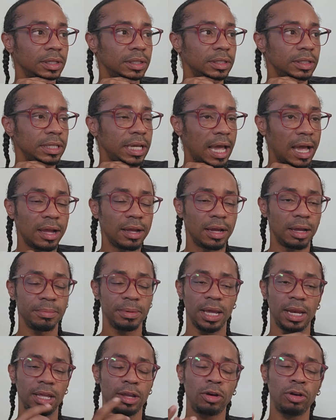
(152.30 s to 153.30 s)
Yeah, I'm
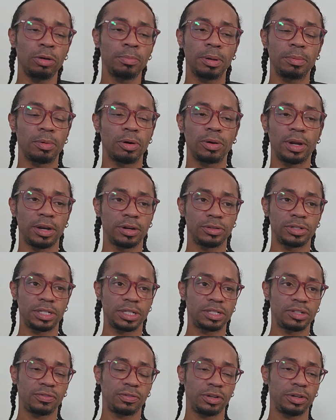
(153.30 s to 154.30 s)
getting hermit mode
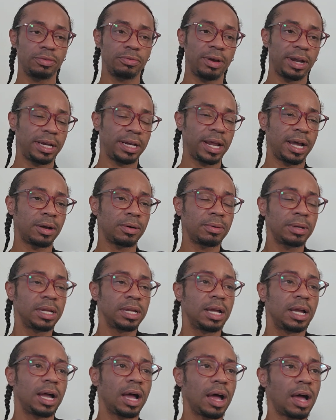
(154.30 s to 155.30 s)
energies for you right now.
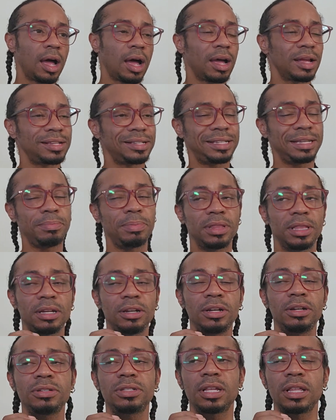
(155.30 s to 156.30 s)
But
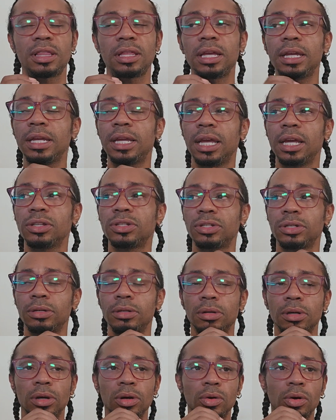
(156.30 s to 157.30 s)
here's the thing,
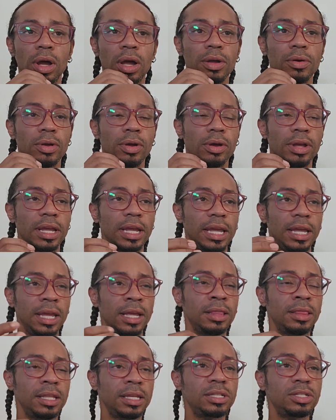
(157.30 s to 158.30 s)
Cancer.
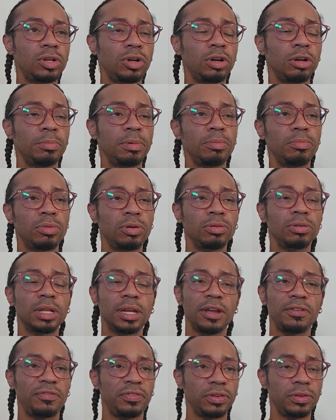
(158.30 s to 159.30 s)
In this hermit mode that
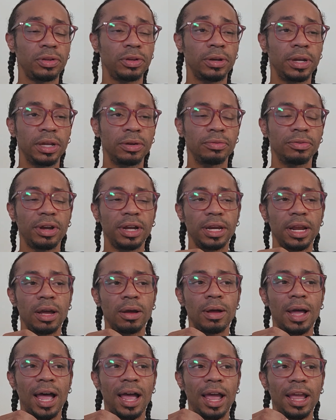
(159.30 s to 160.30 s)
I feel you're in right
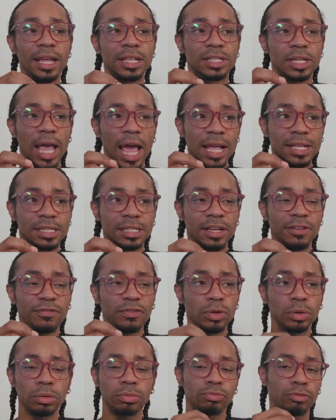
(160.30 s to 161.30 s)
now, it's as
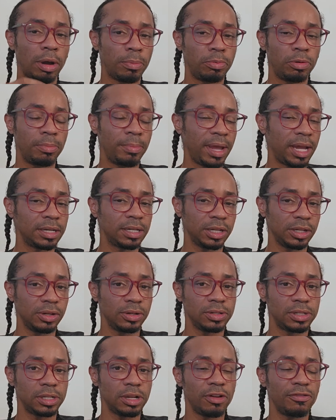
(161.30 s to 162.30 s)
if you're reprimanding
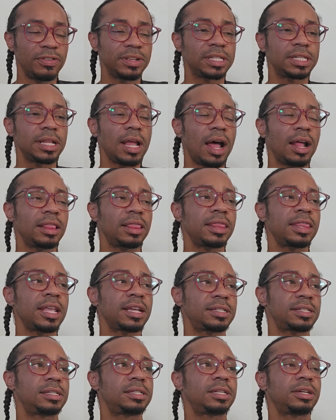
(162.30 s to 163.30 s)
yourself. It's not
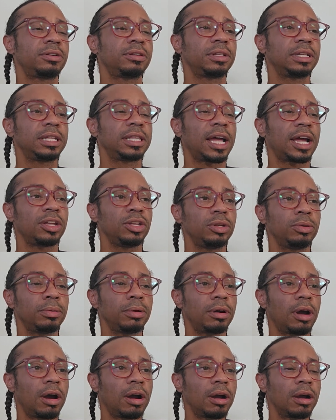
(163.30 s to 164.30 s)
necessarily that you
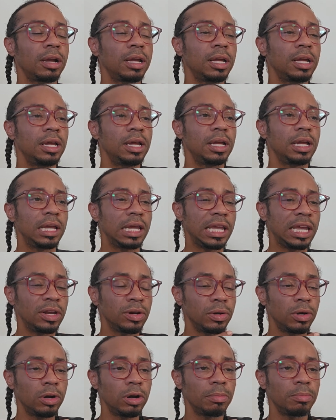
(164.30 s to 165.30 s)
are in
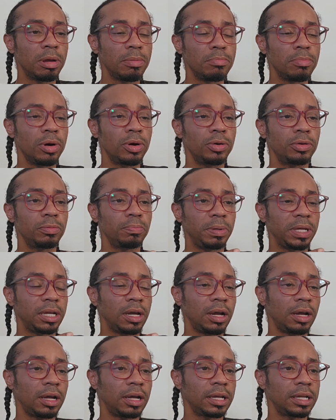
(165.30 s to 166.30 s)
hermit mode
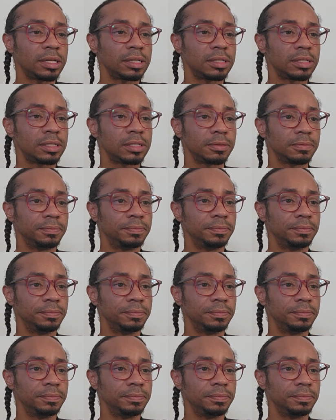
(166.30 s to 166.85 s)
because